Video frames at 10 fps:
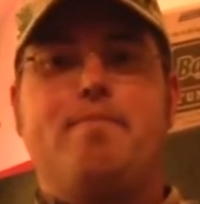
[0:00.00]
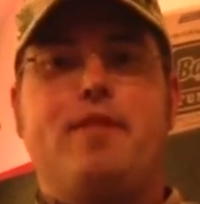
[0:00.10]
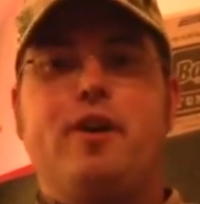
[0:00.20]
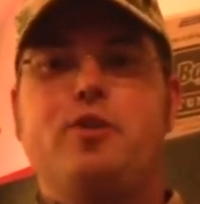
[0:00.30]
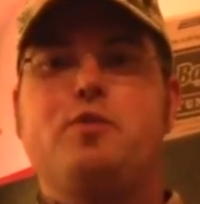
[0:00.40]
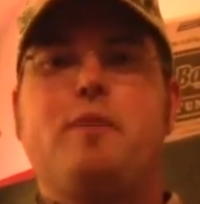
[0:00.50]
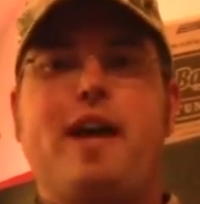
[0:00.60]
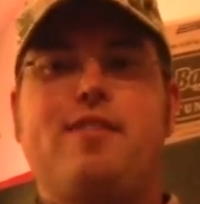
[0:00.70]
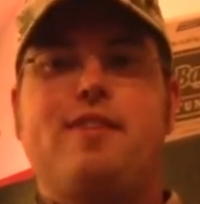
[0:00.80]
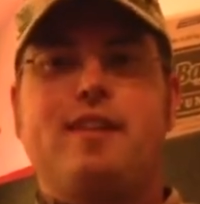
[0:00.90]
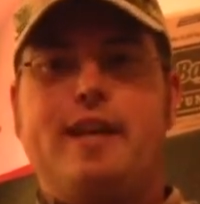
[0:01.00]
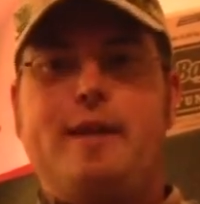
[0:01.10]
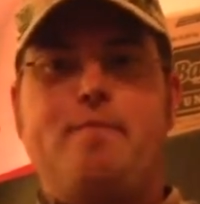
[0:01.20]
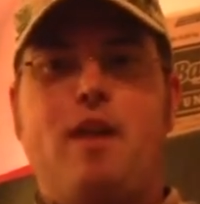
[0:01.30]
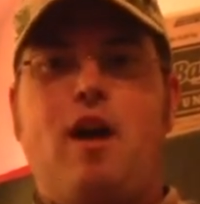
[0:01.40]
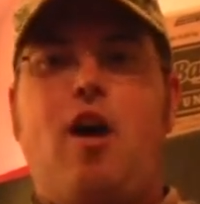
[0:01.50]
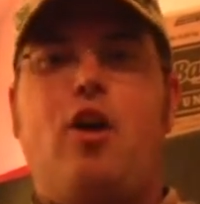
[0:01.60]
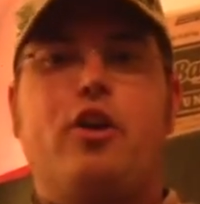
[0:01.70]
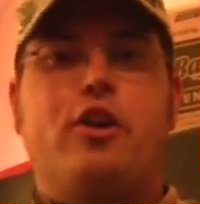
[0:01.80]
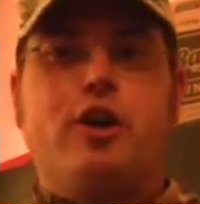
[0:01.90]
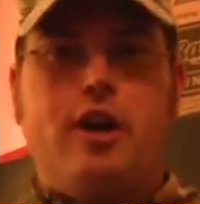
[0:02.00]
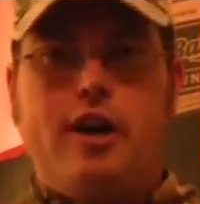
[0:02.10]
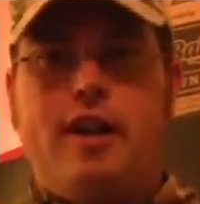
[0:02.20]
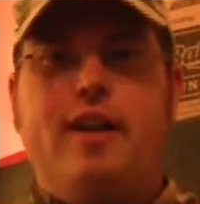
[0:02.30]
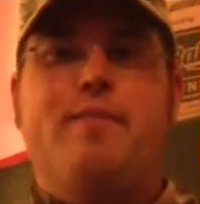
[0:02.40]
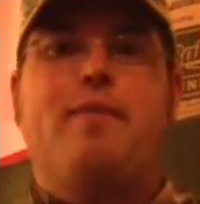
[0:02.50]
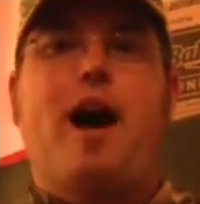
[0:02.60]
those basically are good.